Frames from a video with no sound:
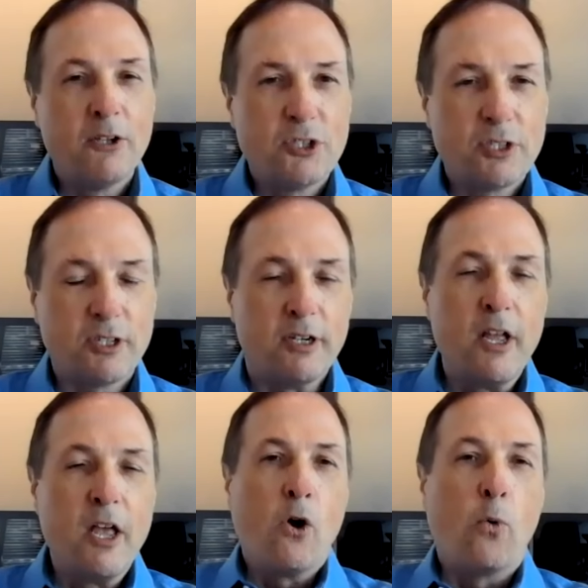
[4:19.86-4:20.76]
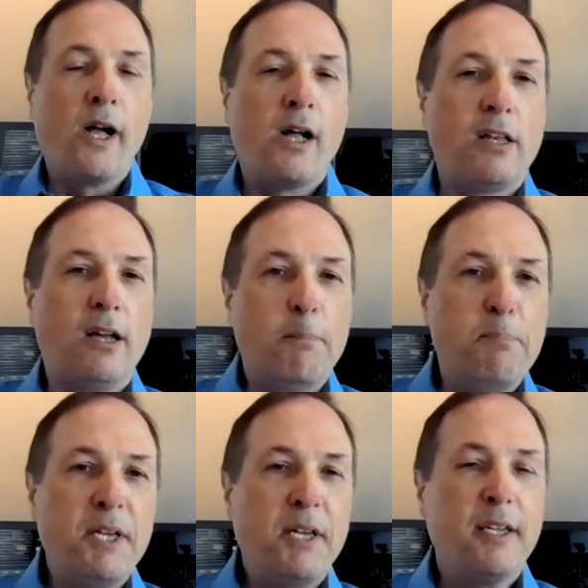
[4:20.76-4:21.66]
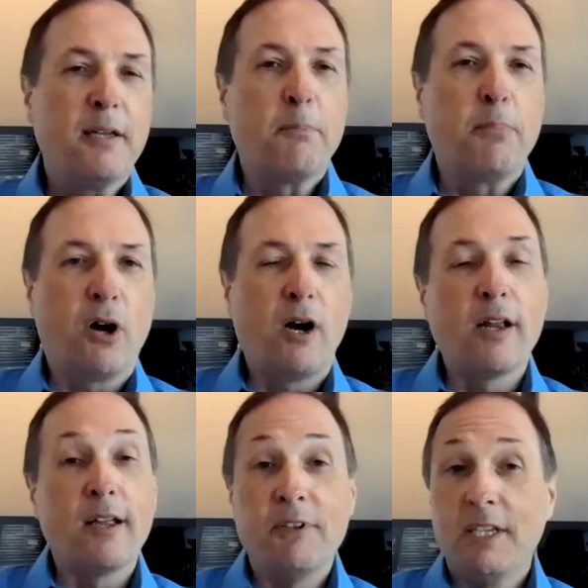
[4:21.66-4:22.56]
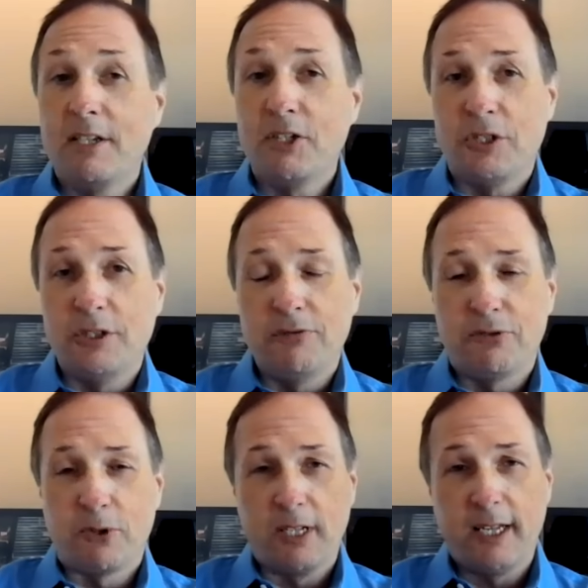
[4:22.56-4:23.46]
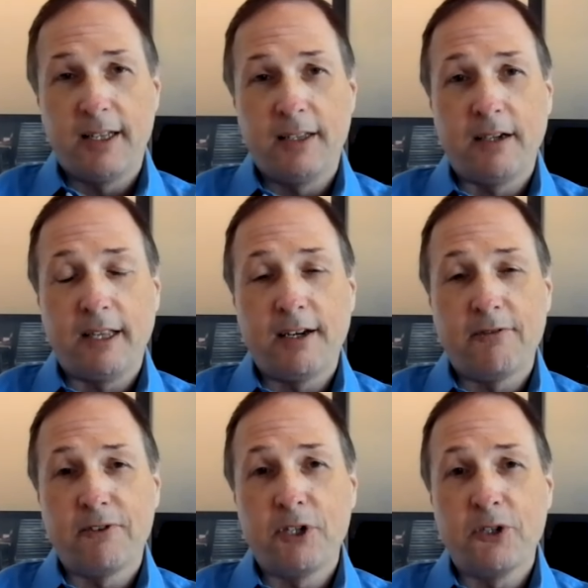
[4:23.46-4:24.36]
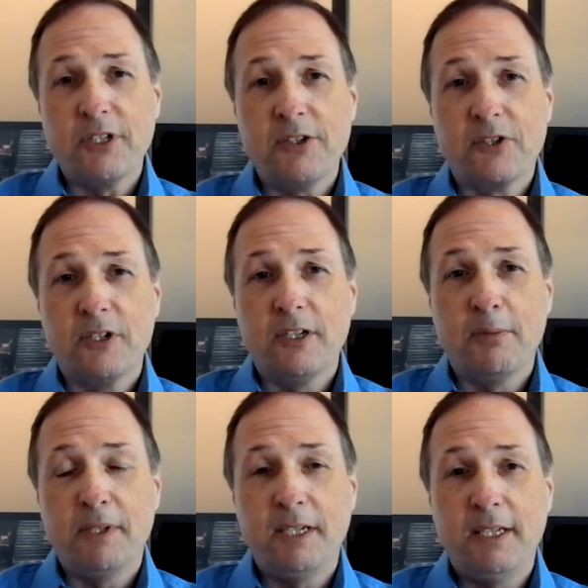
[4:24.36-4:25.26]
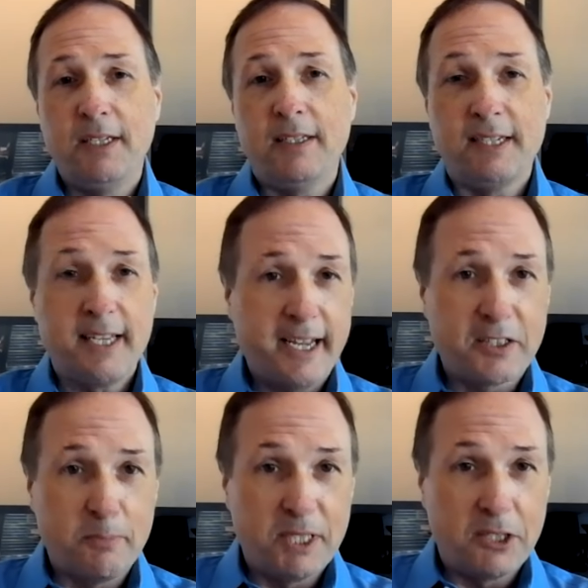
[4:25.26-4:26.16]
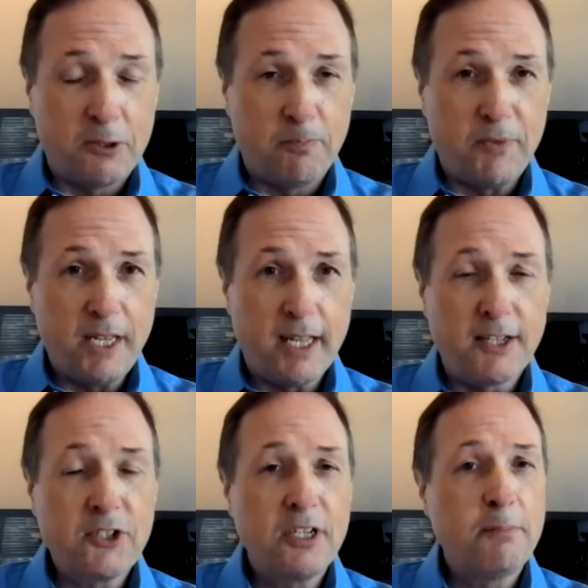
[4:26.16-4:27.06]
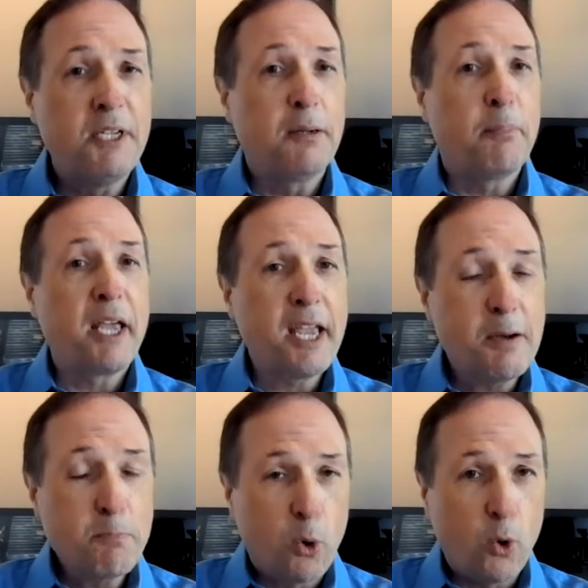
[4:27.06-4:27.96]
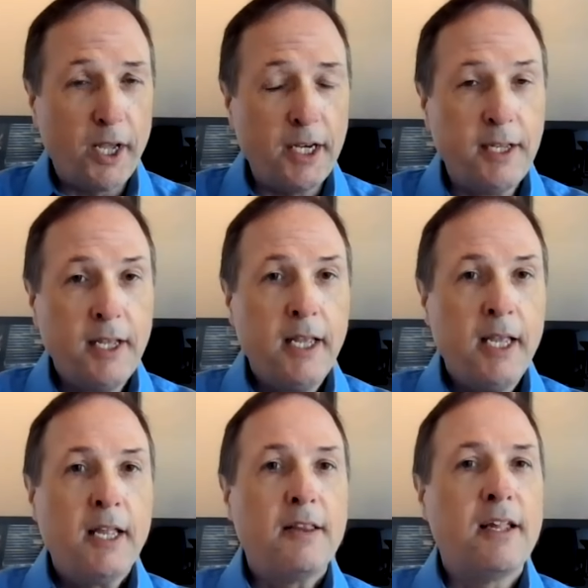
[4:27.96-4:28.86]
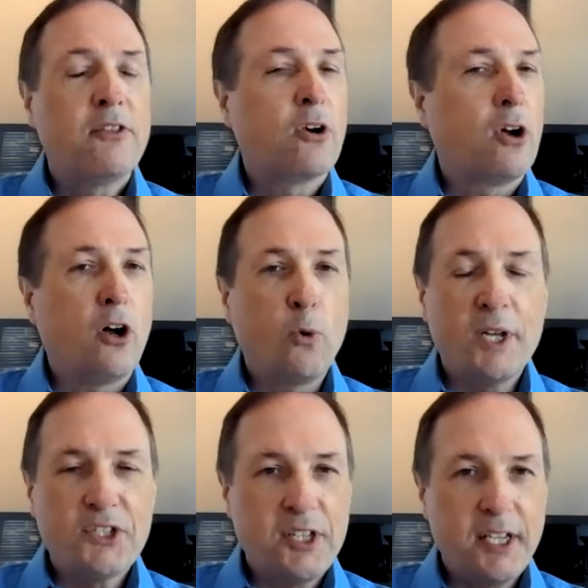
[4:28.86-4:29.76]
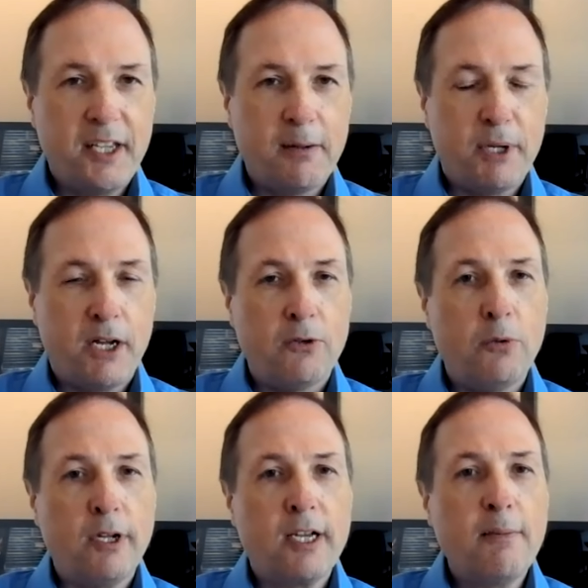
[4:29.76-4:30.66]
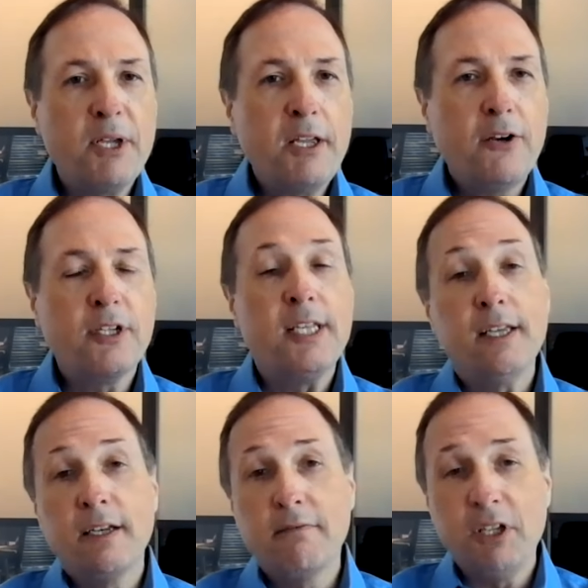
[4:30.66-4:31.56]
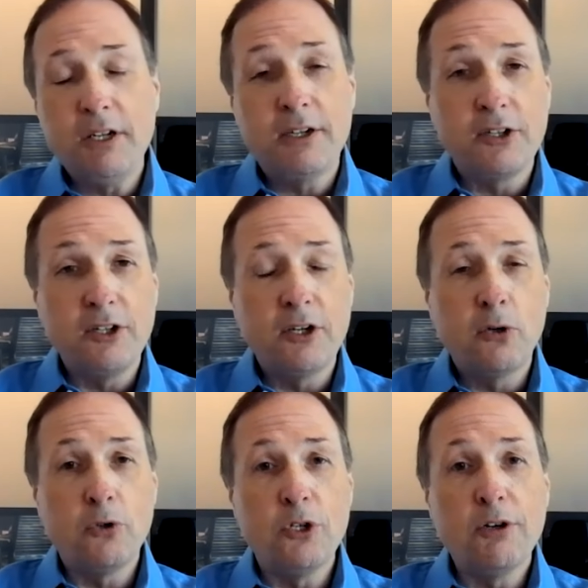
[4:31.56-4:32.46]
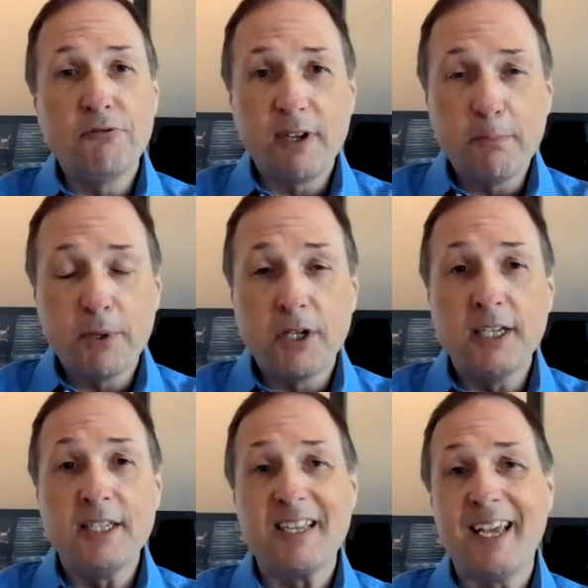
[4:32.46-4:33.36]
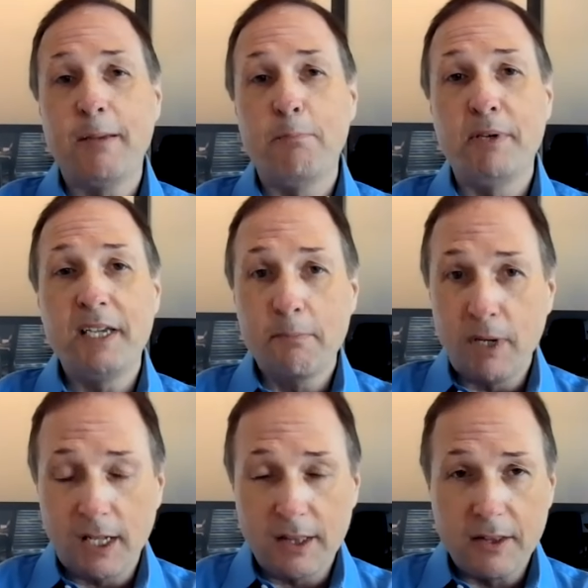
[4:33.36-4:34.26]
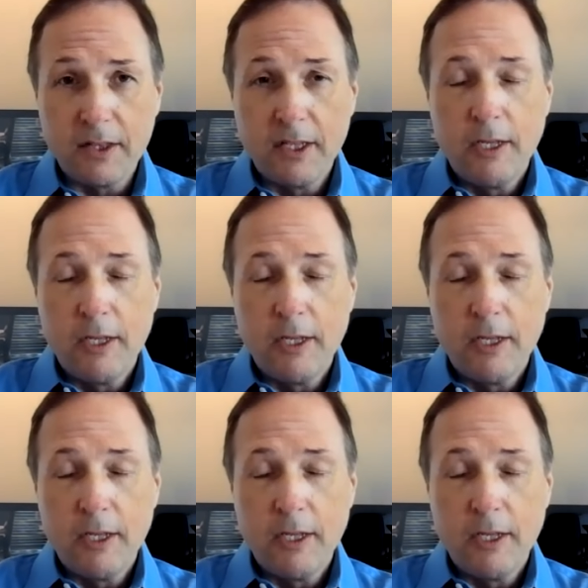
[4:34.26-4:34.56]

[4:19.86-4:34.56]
sure. Well, a big part of the issue for a lot of folks is going to be the tax bill. And that's going to be a pain point that they're always thinking about. Coming here at the end of the year, you know, November is a big month